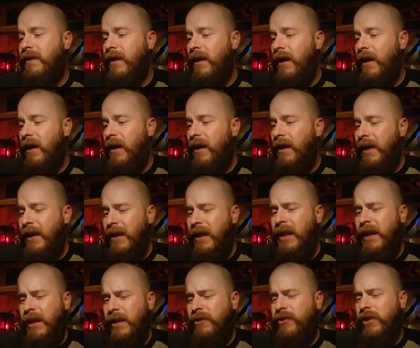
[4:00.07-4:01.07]

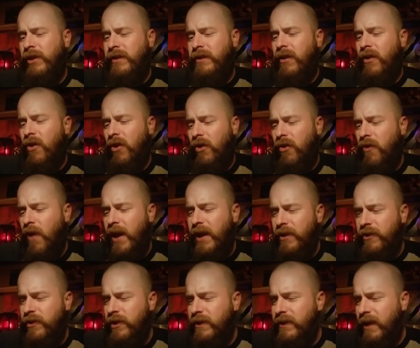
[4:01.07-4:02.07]
and she, to her
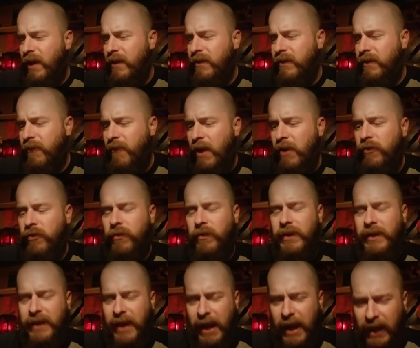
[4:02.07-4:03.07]
credit, she does
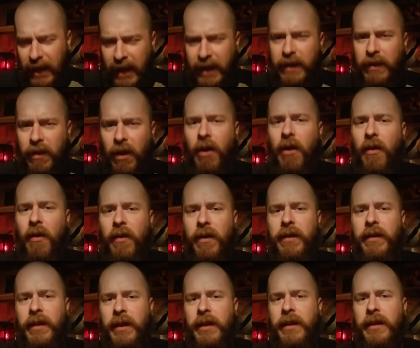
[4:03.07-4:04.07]
eventually kind of let it go
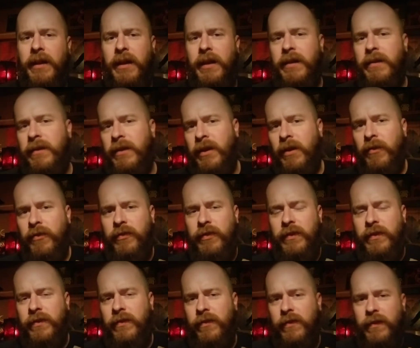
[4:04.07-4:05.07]
and
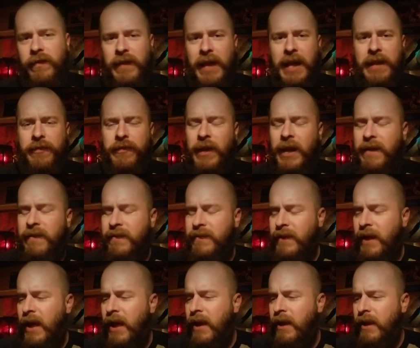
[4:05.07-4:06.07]
she's on Jon's
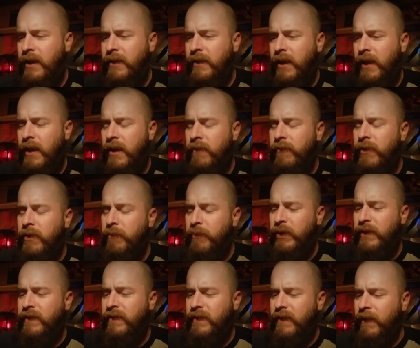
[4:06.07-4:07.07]
side at the end of it,
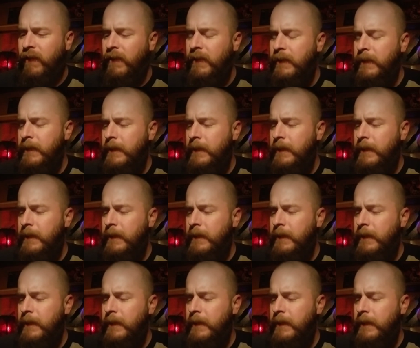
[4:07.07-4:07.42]
but still.